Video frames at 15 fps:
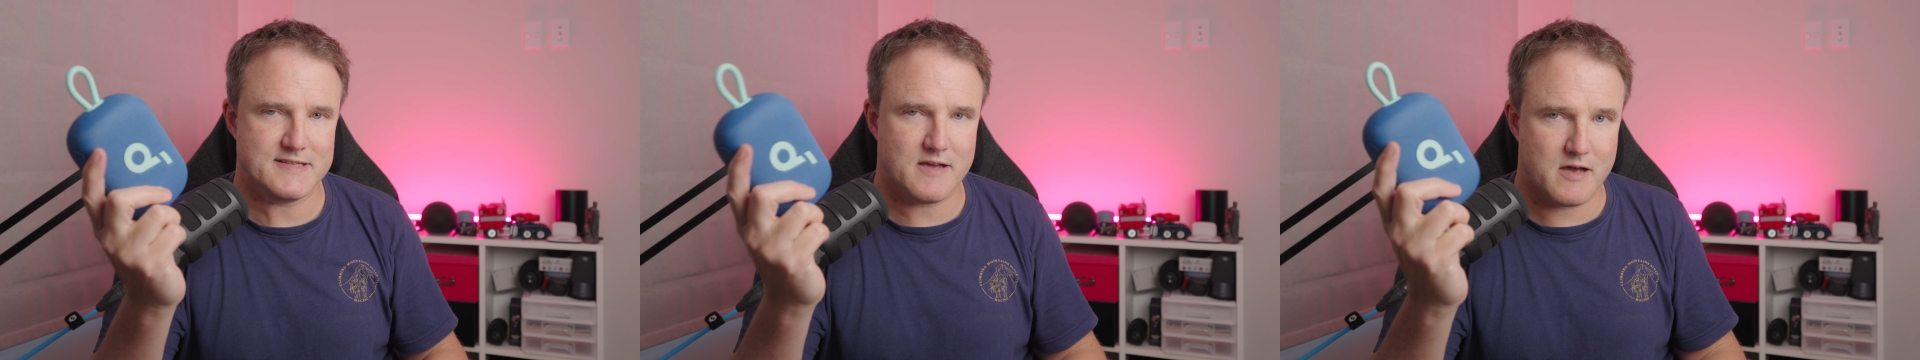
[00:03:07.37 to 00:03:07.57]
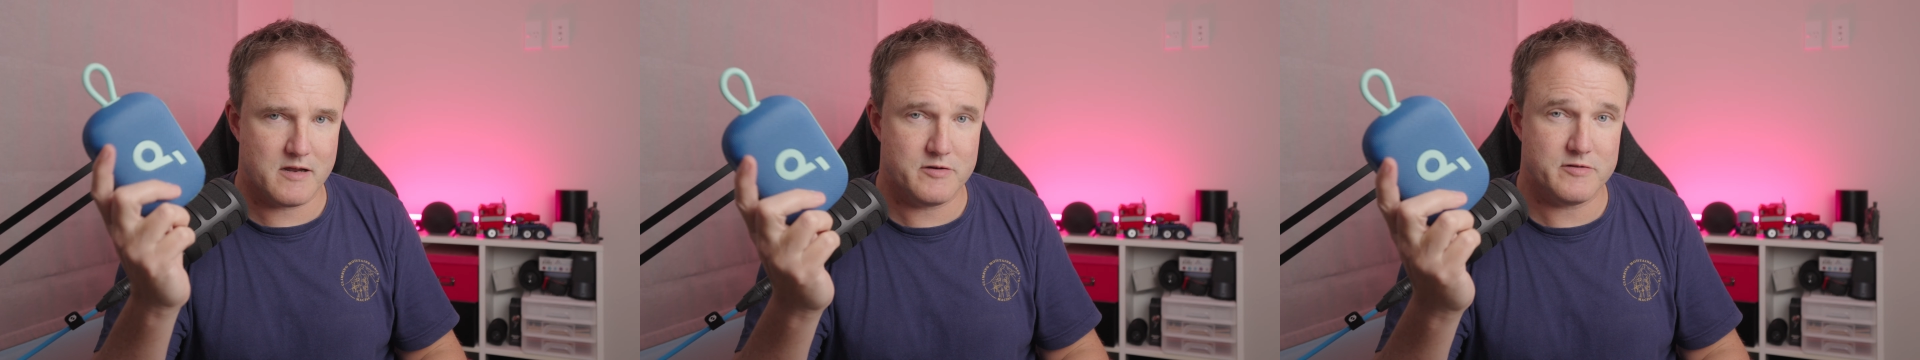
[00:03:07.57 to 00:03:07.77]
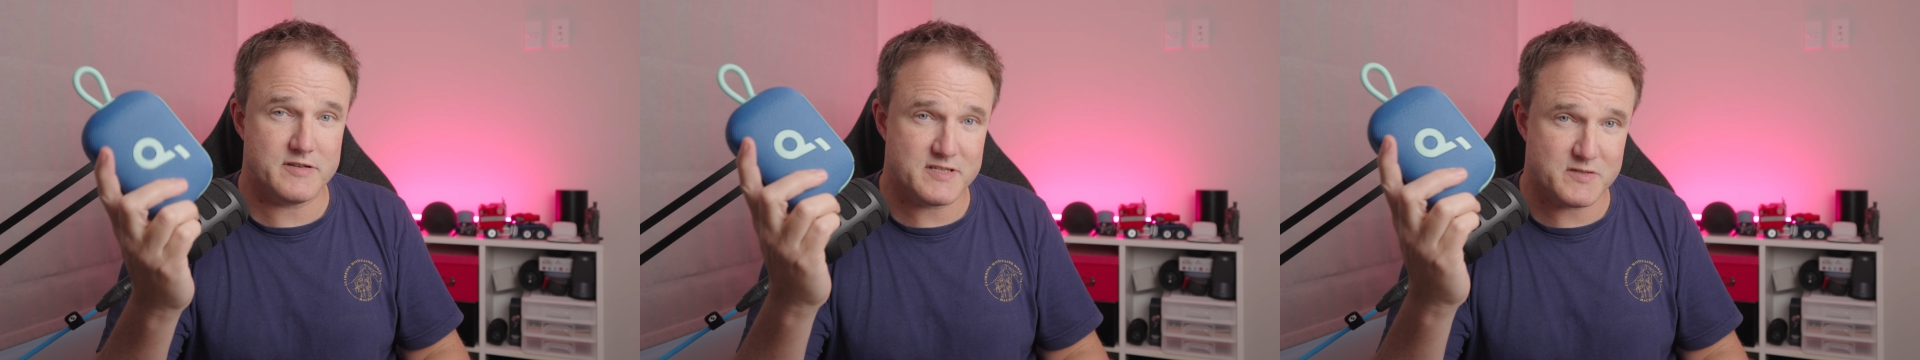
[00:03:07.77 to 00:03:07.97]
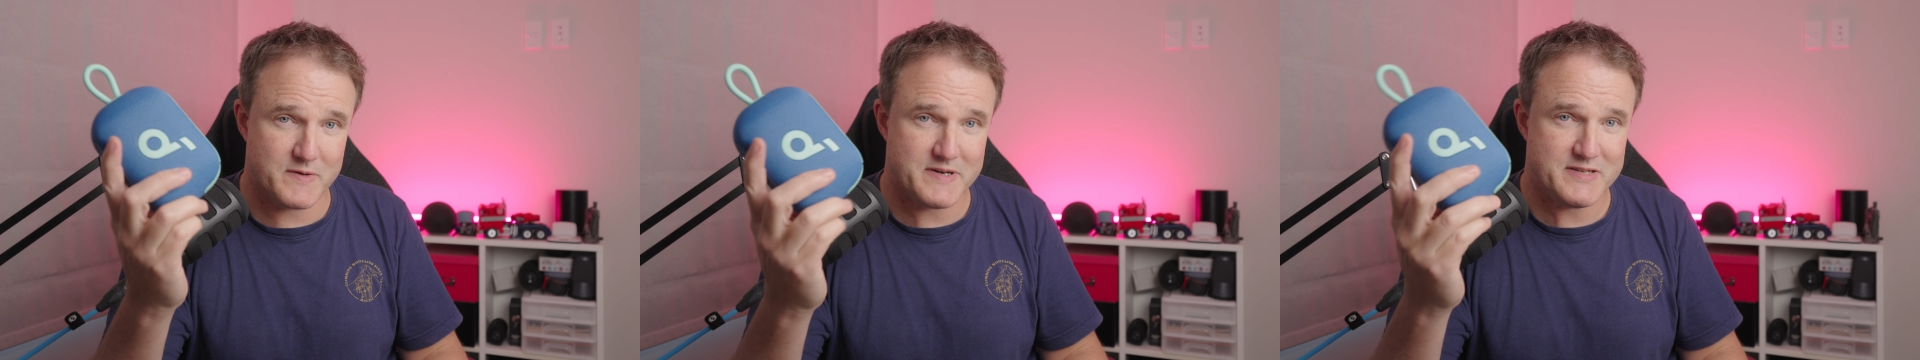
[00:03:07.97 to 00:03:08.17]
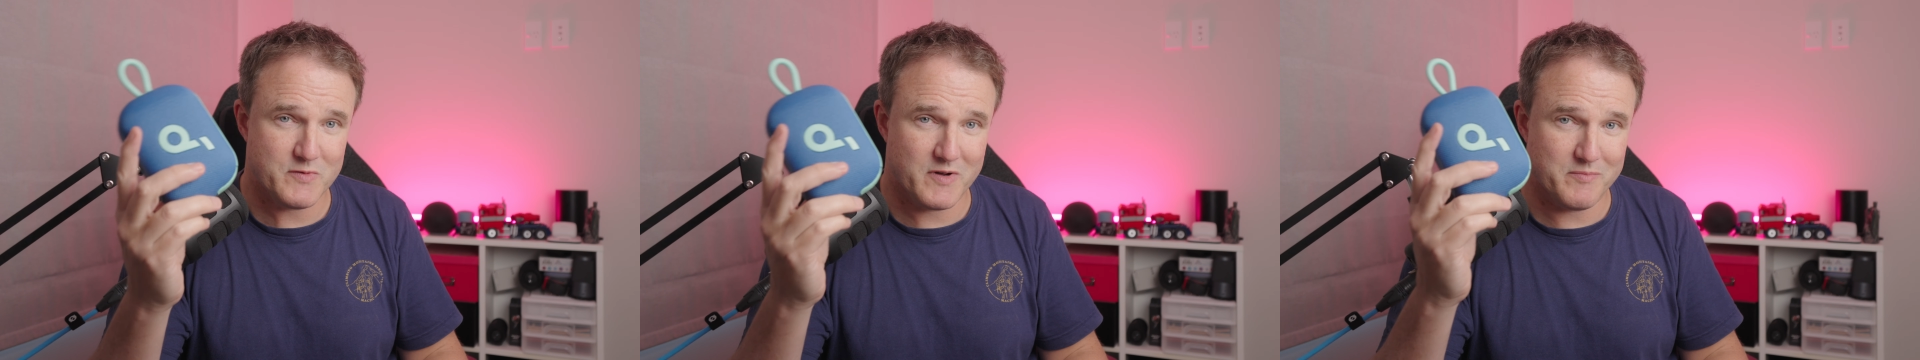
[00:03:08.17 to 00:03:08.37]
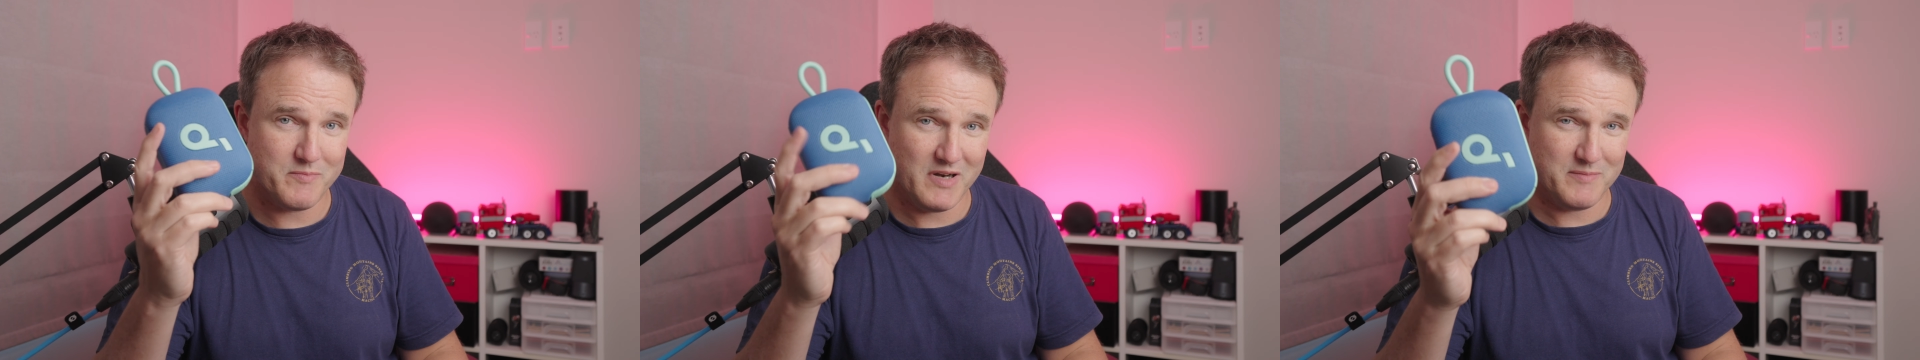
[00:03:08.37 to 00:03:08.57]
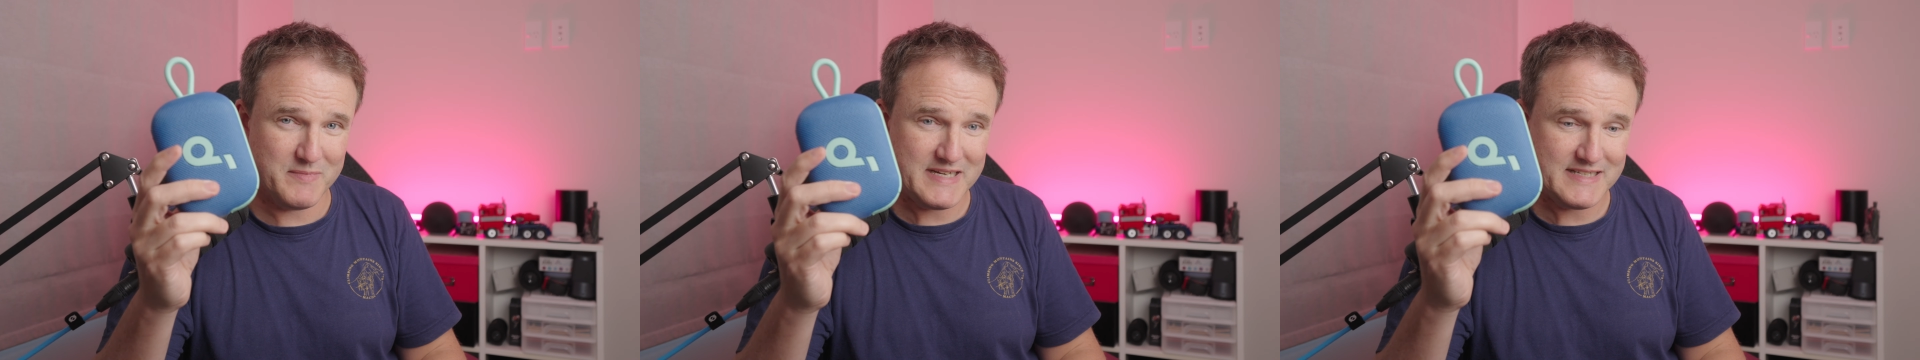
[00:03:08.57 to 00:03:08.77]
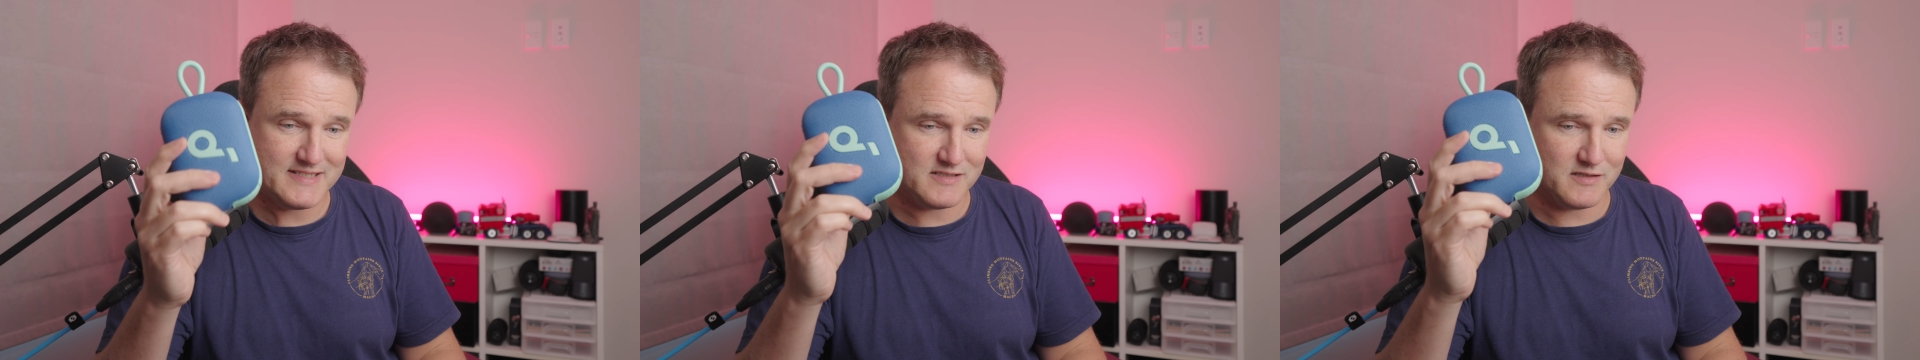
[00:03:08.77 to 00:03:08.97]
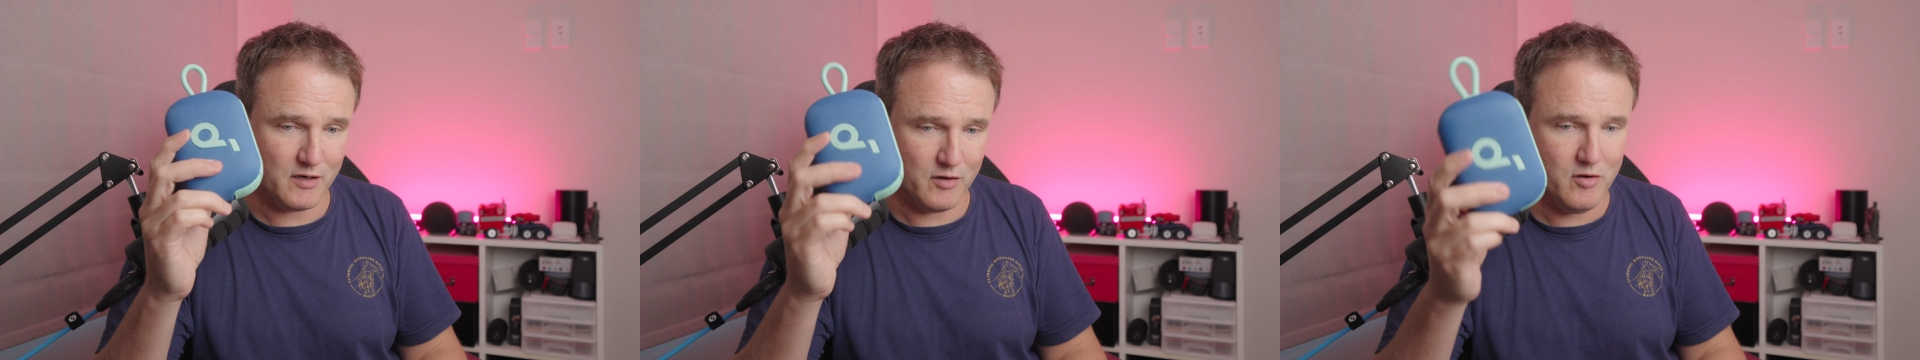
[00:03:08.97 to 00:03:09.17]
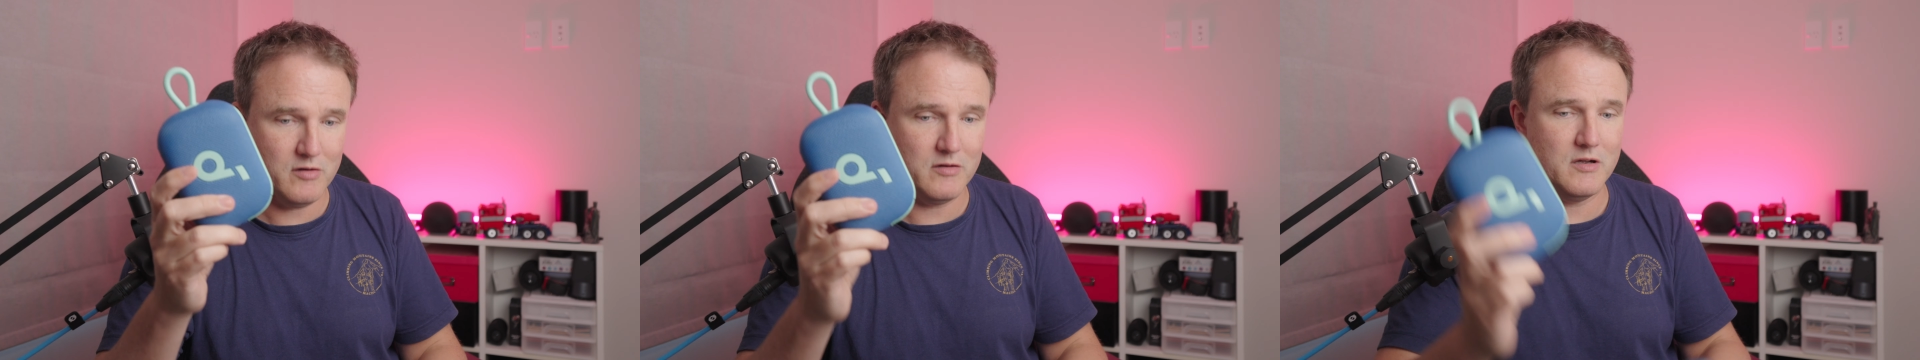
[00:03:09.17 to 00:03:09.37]
121 millimeters
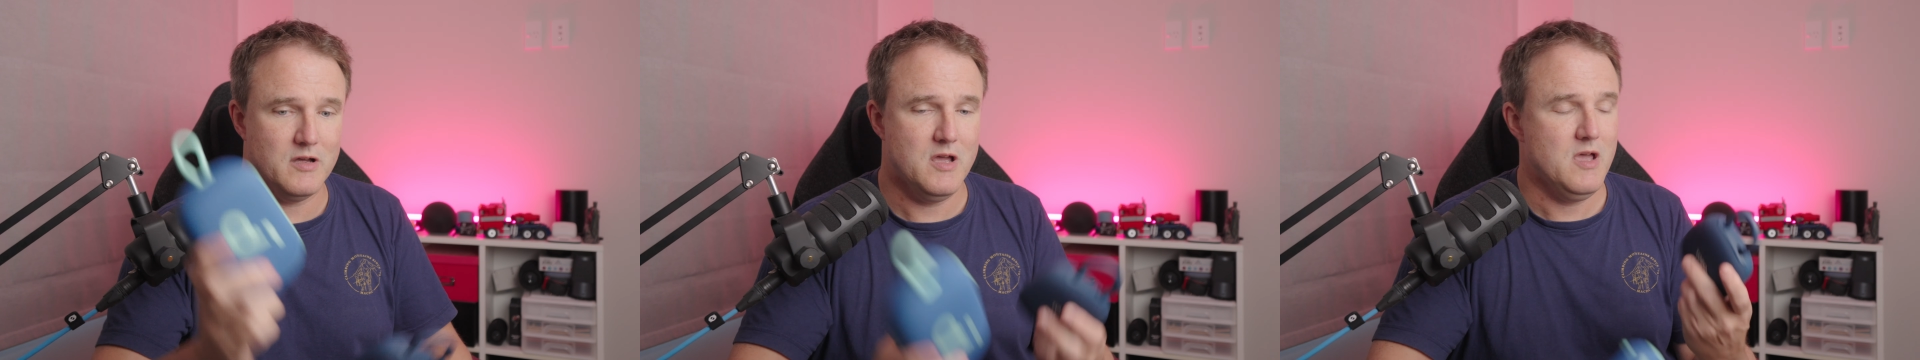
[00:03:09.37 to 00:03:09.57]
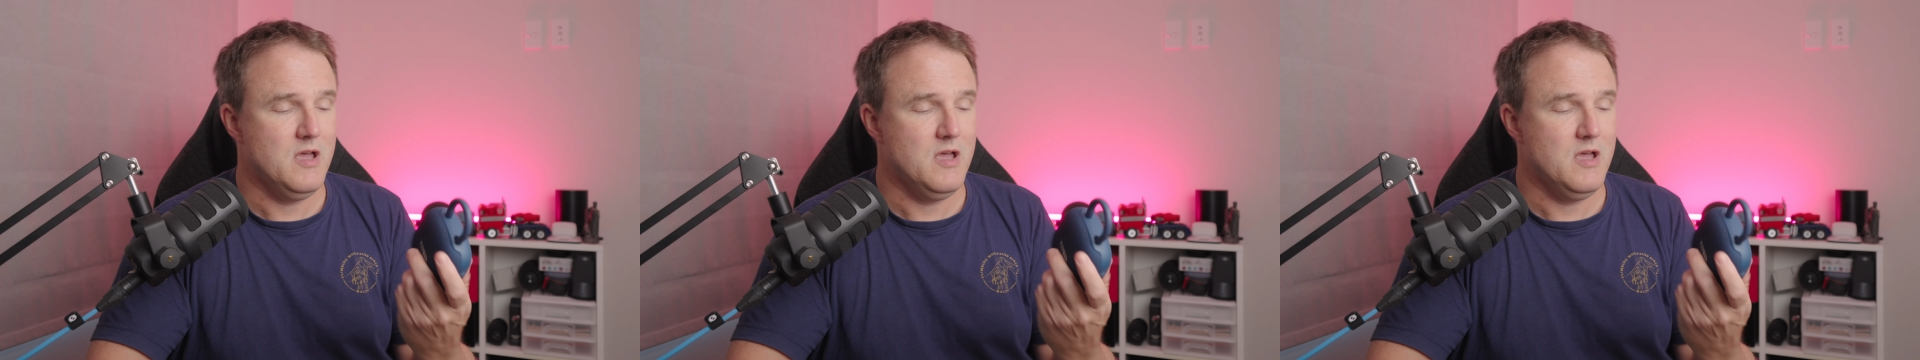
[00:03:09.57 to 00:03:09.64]
long,